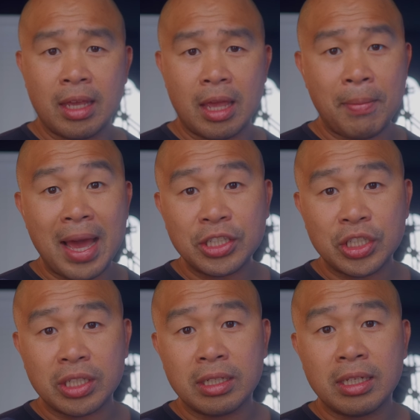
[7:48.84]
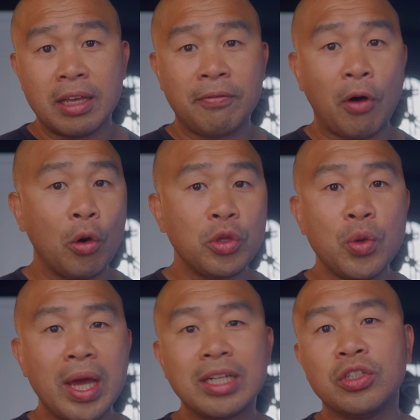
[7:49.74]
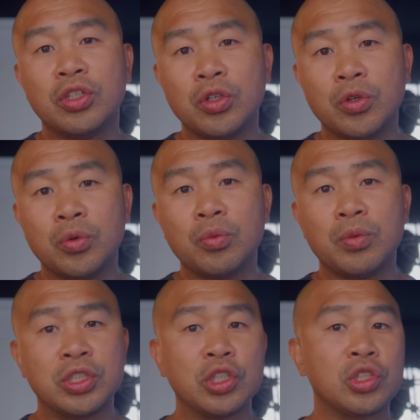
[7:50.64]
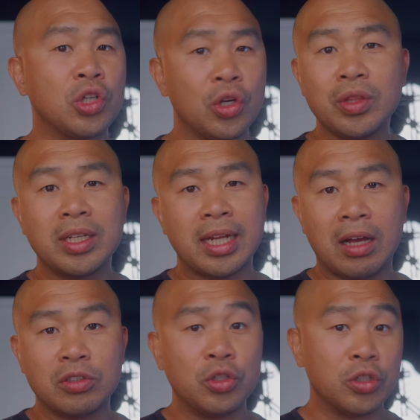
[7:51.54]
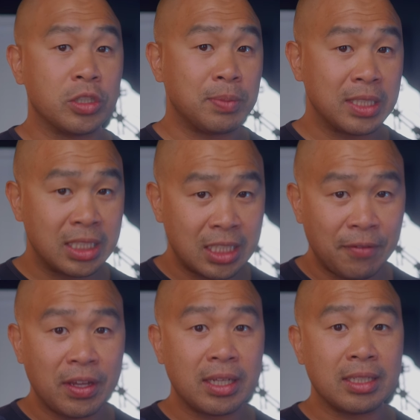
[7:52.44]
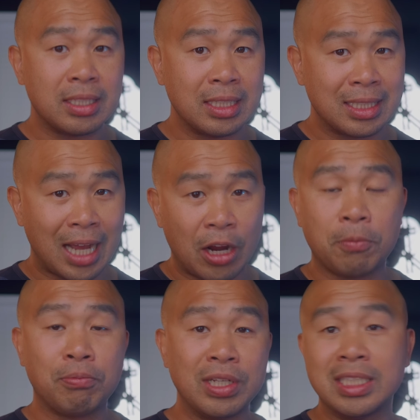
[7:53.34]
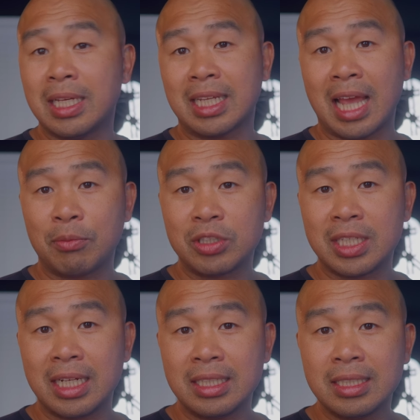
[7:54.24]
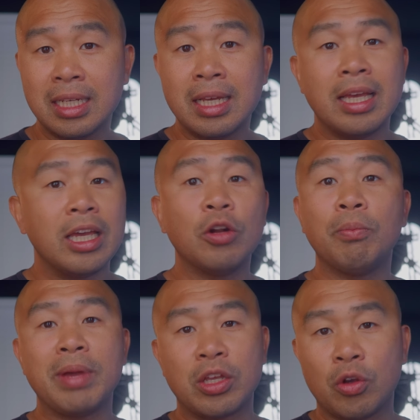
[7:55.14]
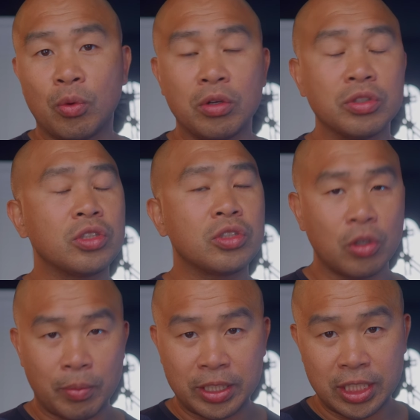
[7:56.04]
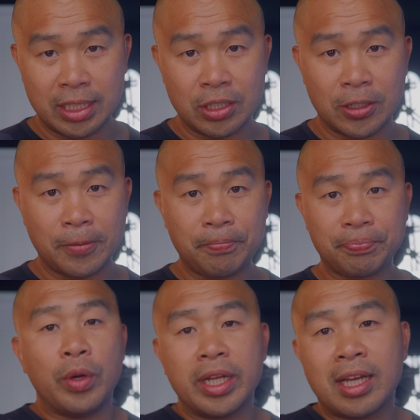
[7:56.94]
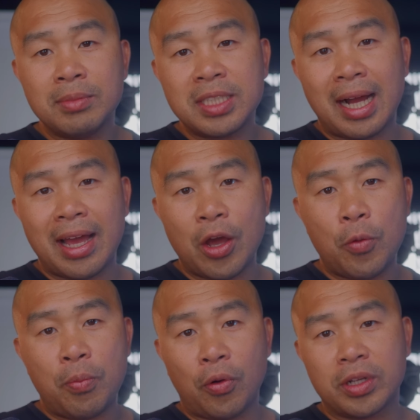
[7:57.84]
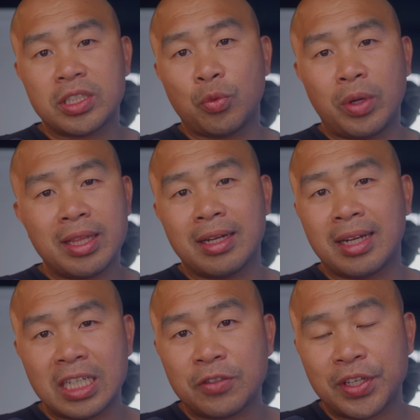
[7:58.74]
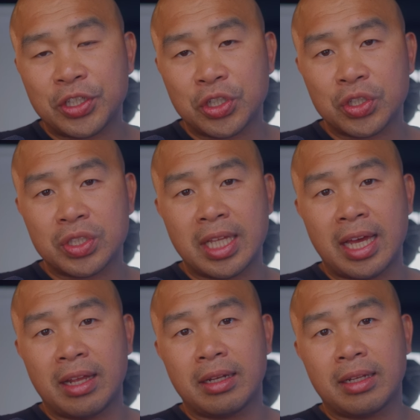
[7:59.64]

Imagine if all you had to do was just turn the dial to your specific desired preset camera settings. It'll make your world so much easier. When it comes to I O ports, one of the nice features that